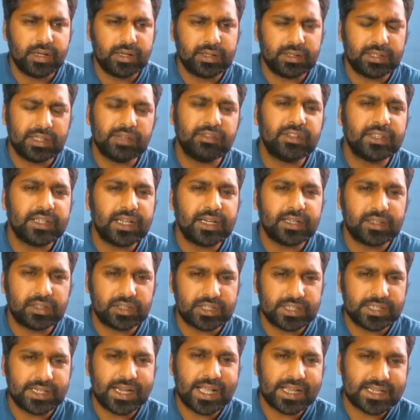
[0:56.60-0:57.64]
Given that
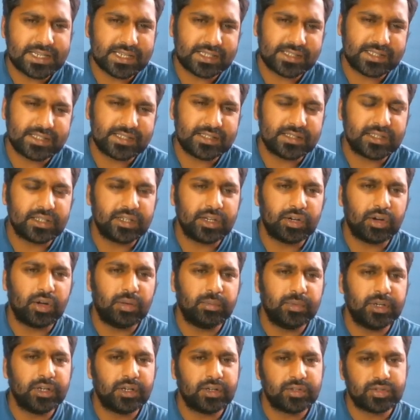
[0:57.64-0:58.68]
g dash x is in the
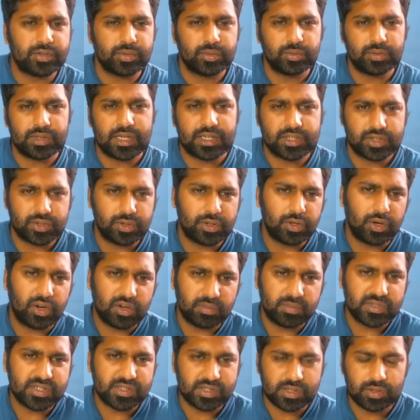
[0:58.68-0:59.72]
denominator, so that should
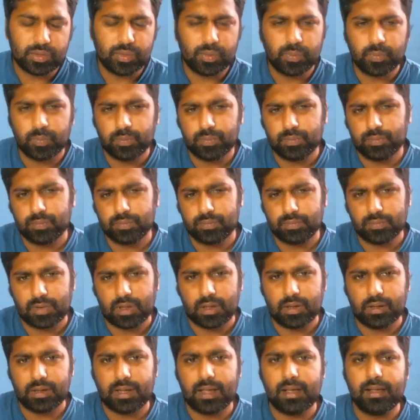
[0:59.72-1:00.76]
not be 0.
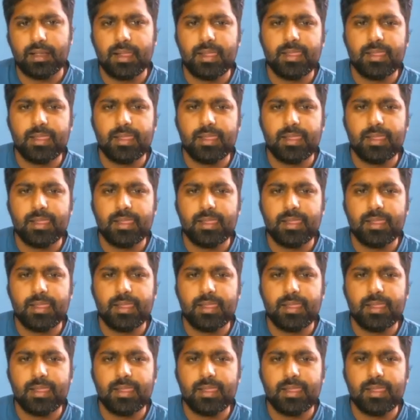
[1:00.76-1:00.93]
Okay.